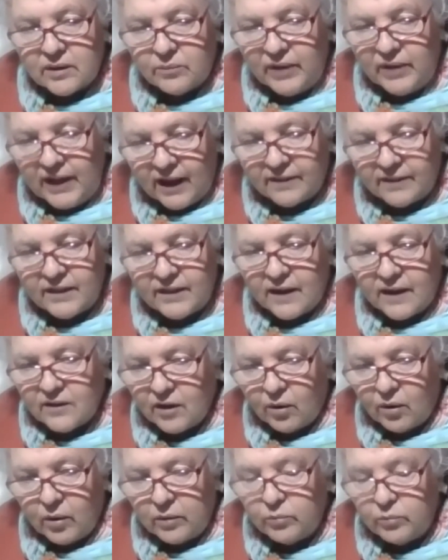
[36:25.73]
We got that
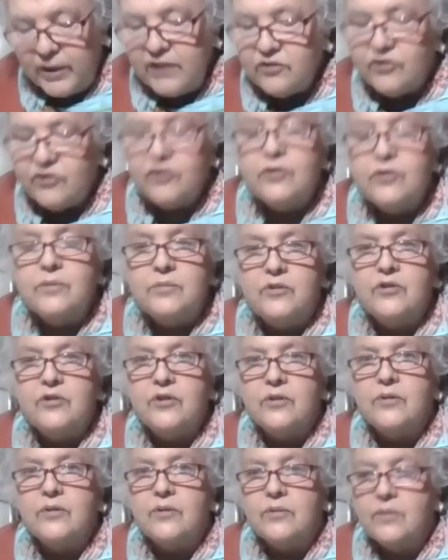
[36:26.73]
going. We Zoom
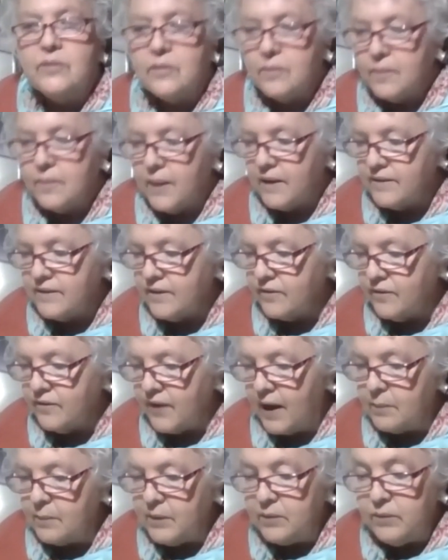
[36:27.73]
too as a family.